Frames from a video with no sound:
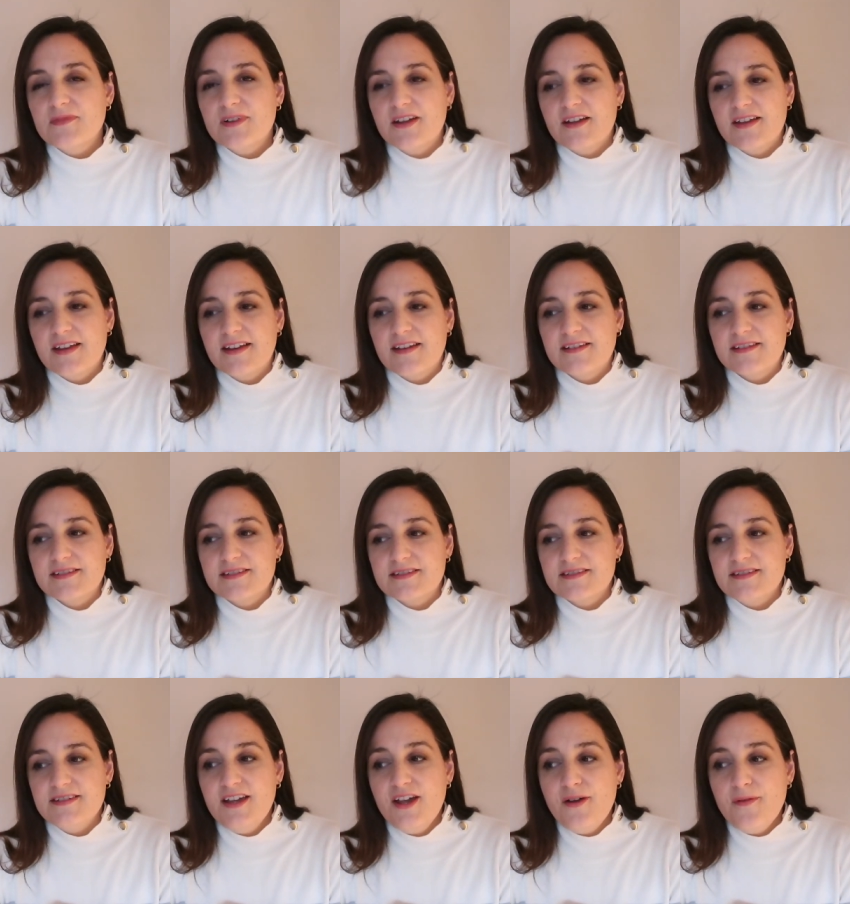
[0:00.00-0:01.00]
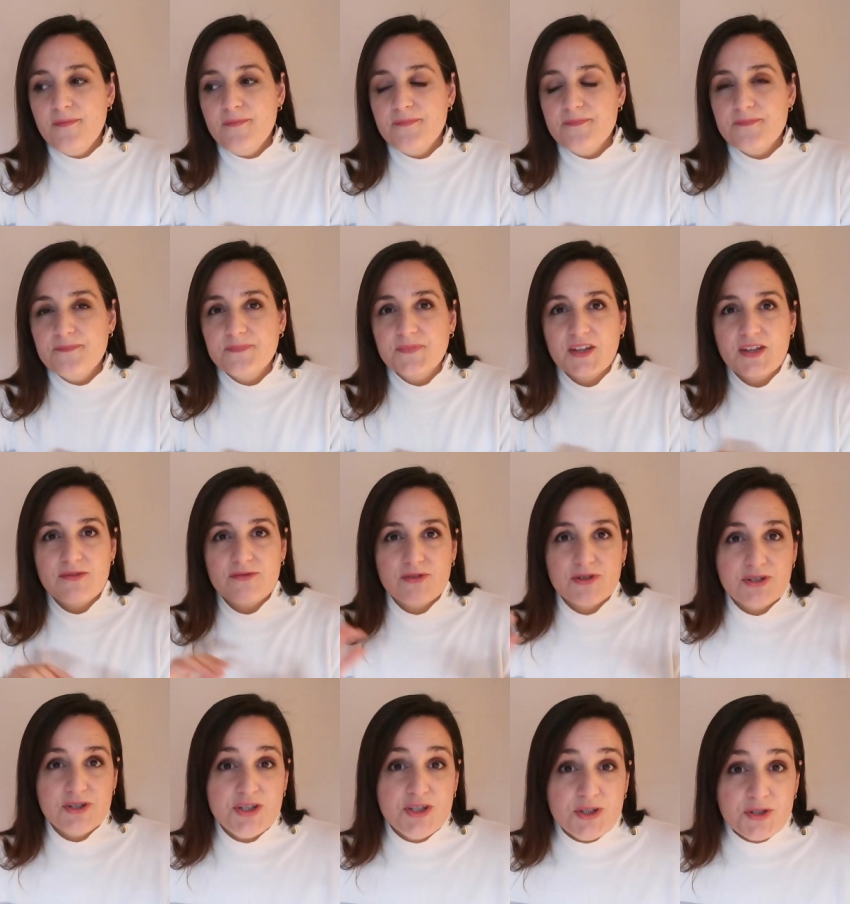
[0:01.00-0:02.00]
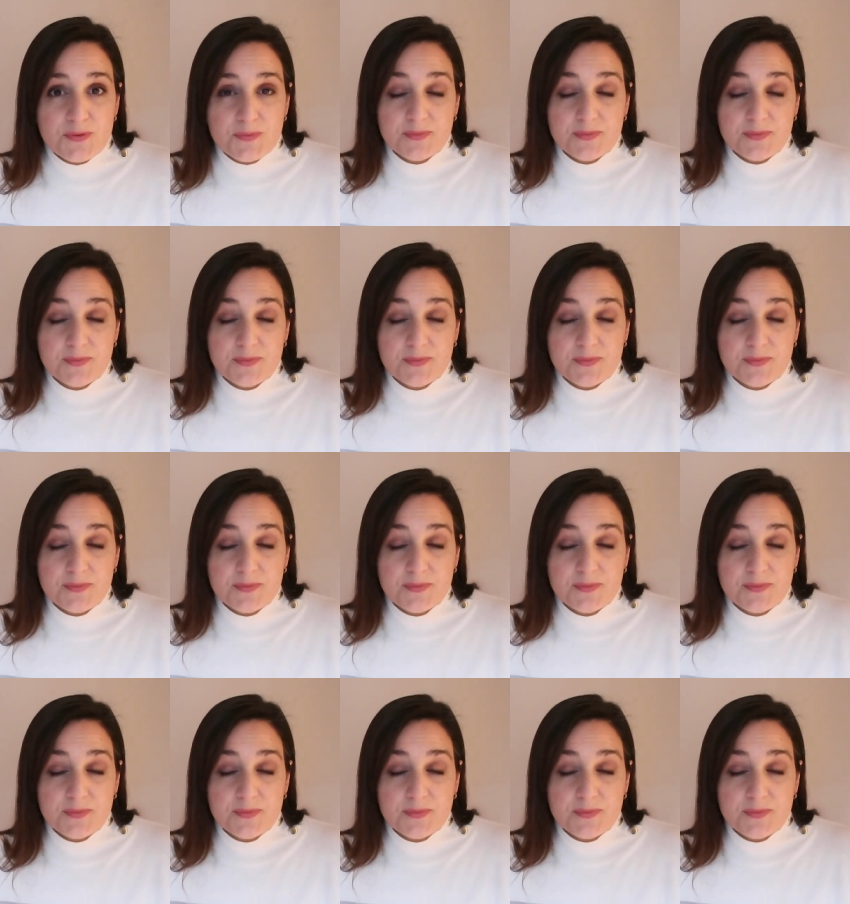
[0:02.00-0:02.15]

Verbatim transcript: And yeah, if you're new,